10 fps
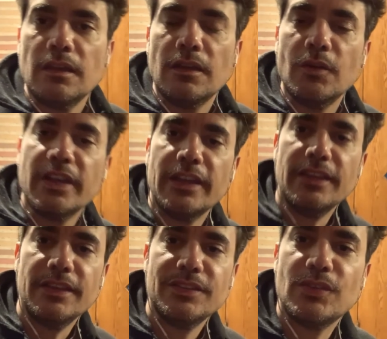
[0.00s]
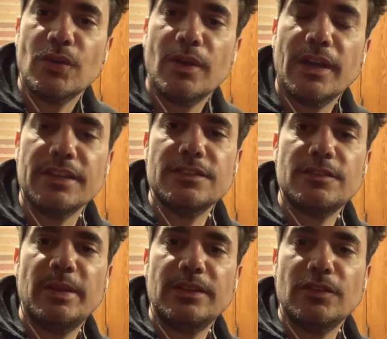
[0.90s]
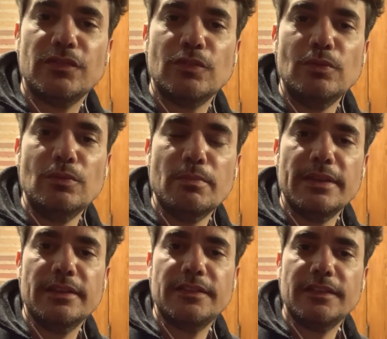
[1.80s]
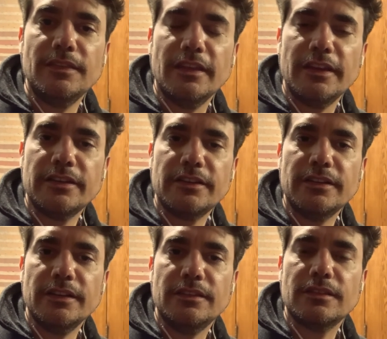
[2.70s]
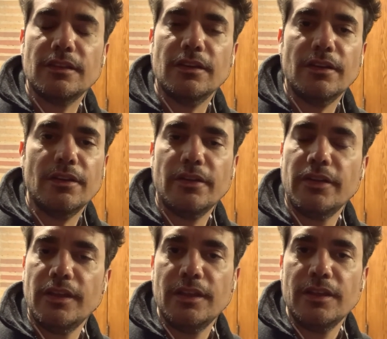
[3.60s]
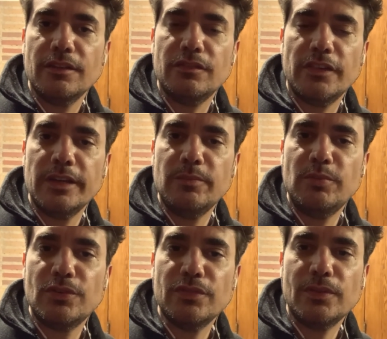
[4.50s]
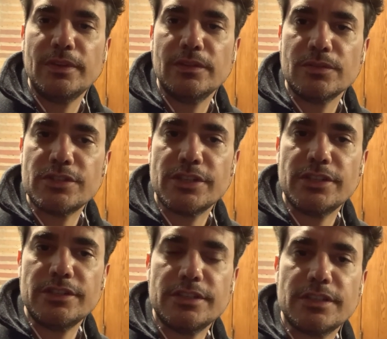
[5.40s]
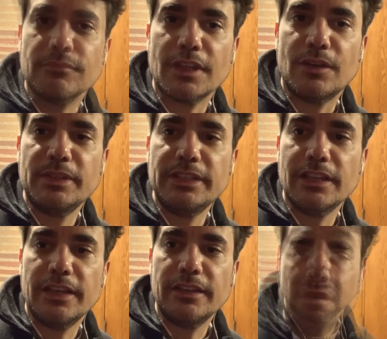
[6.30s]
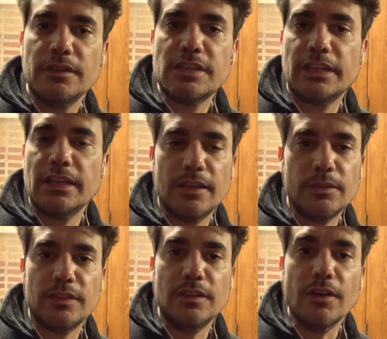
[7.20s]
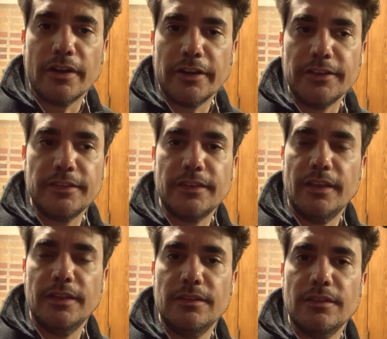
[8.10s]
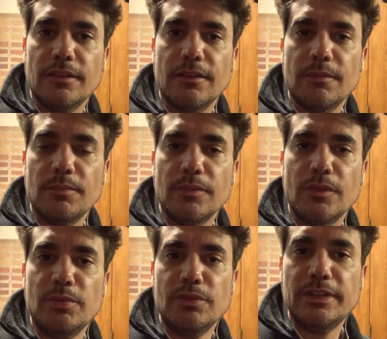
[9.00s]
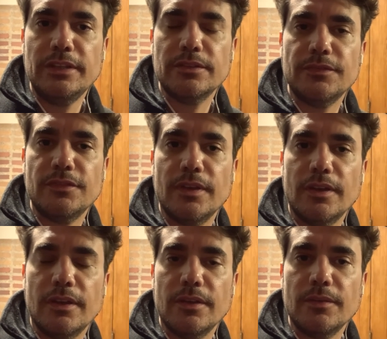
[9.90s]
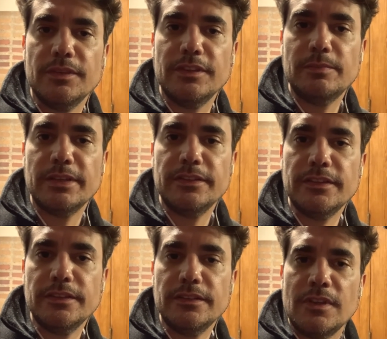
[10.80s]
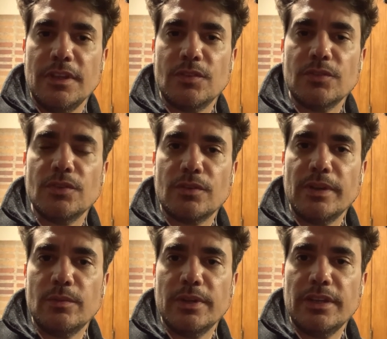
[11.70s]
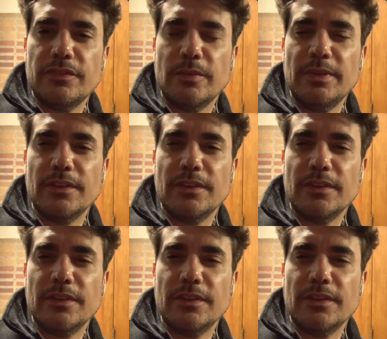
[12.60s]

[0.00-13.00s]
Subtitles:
Okay, so I just spent a few minutes in there. It's a very beautiful little church. I really like checking out the art and the beauty of these places. It's also a great way for me to